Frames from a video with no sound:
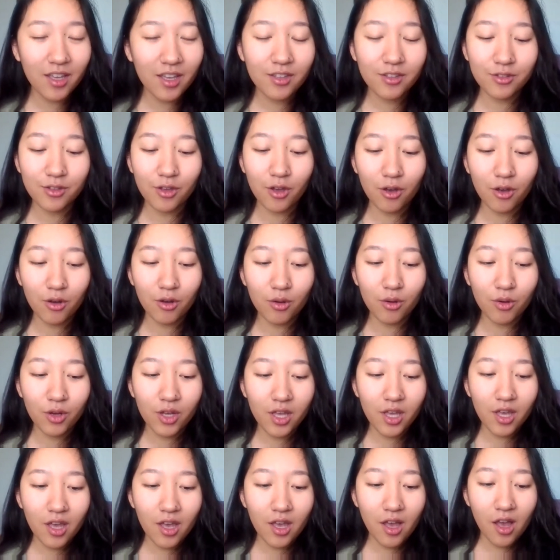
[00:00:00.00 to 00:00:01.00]

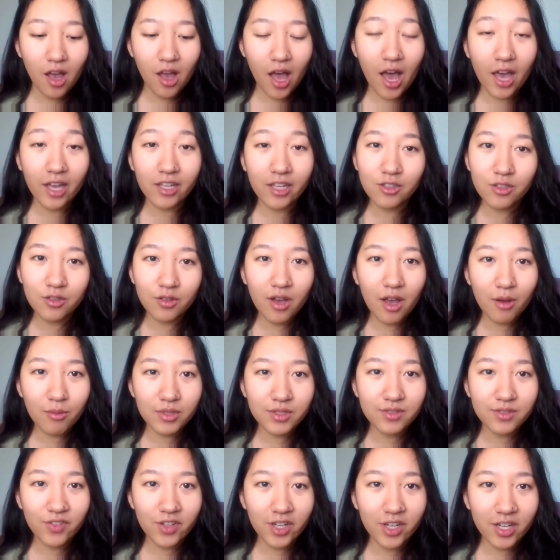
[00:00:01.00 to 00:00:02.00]
So I knew I
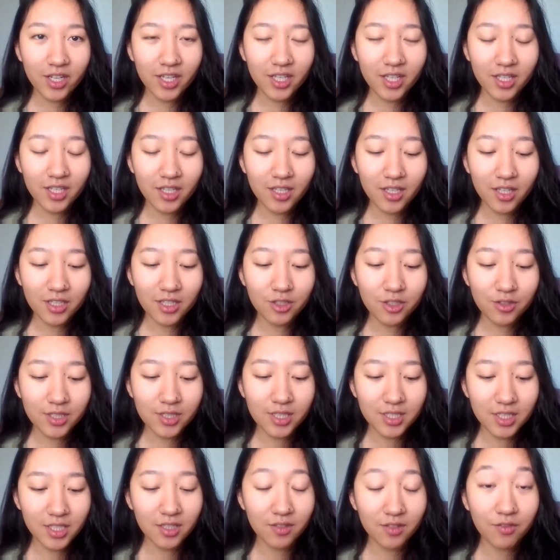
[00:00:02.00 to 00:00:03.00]
was very
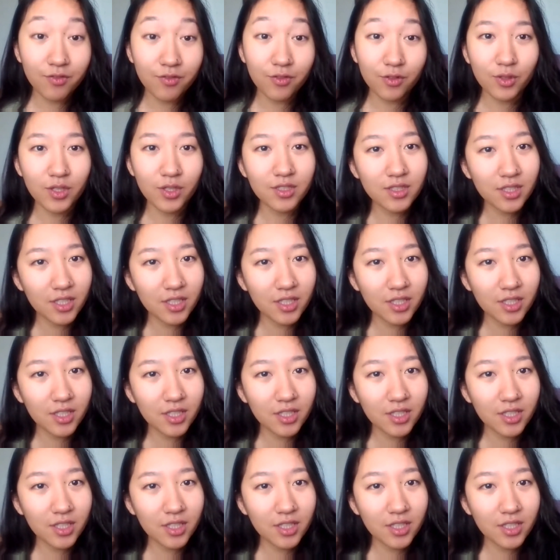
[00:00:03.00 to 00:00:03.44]
interested in food